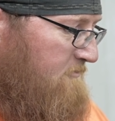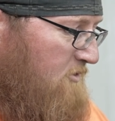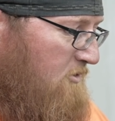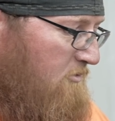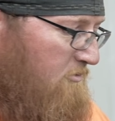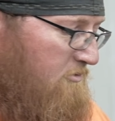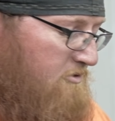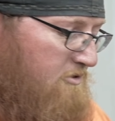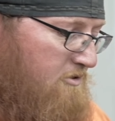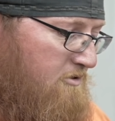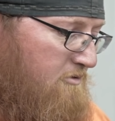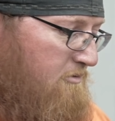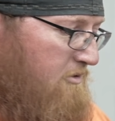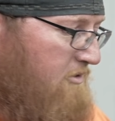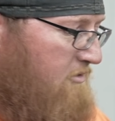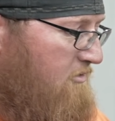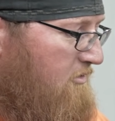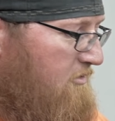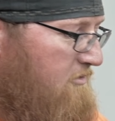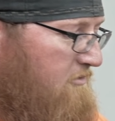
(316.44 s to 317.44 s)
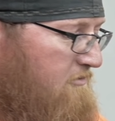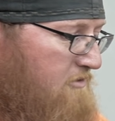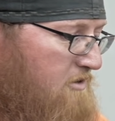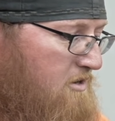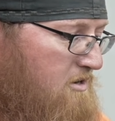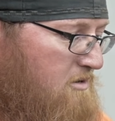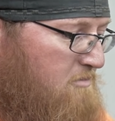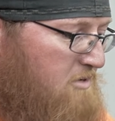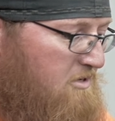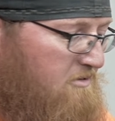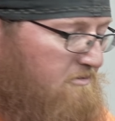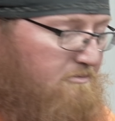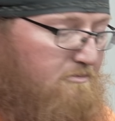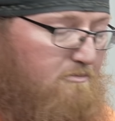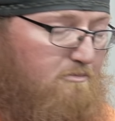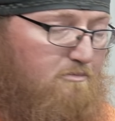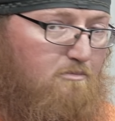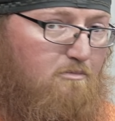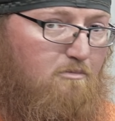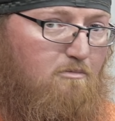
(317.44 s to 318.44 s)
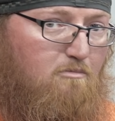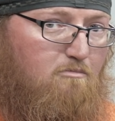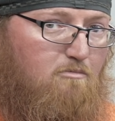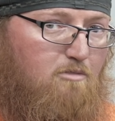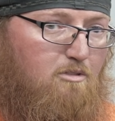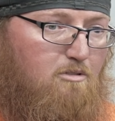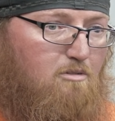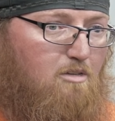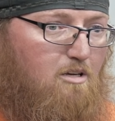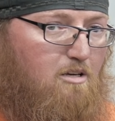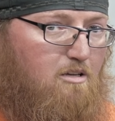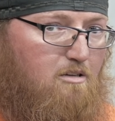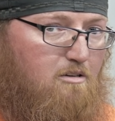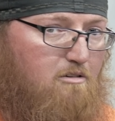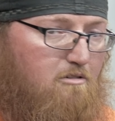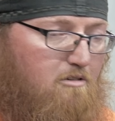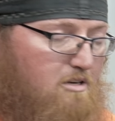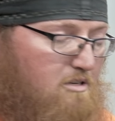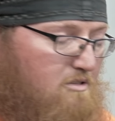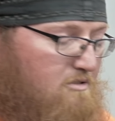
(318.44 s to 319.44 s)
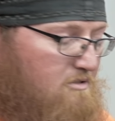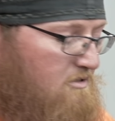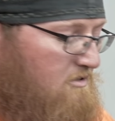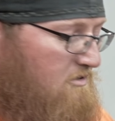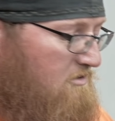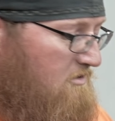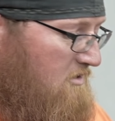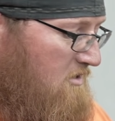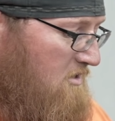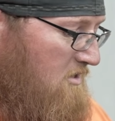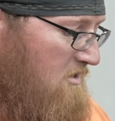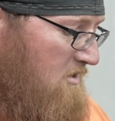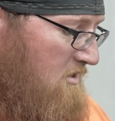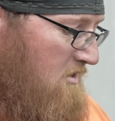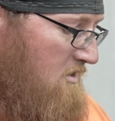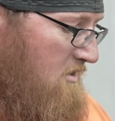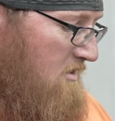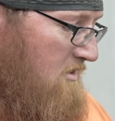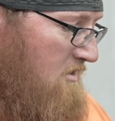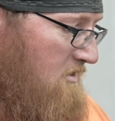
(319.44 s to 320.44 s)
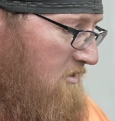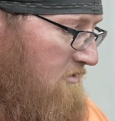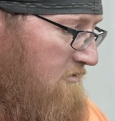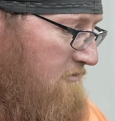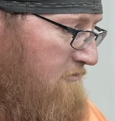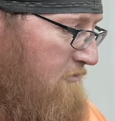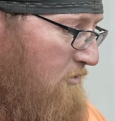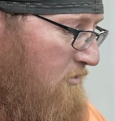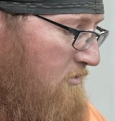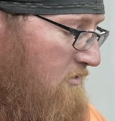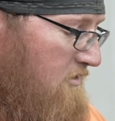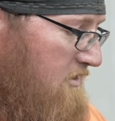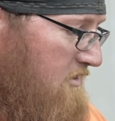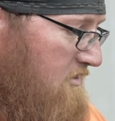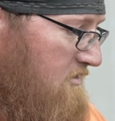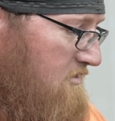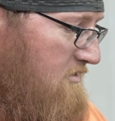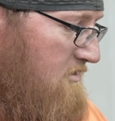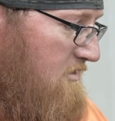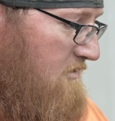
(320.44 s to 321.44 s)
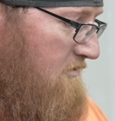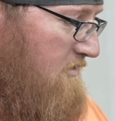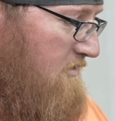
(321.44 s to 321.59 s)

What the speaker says: we'll just 3/4 frame it and do like a crazy 4-link and stuff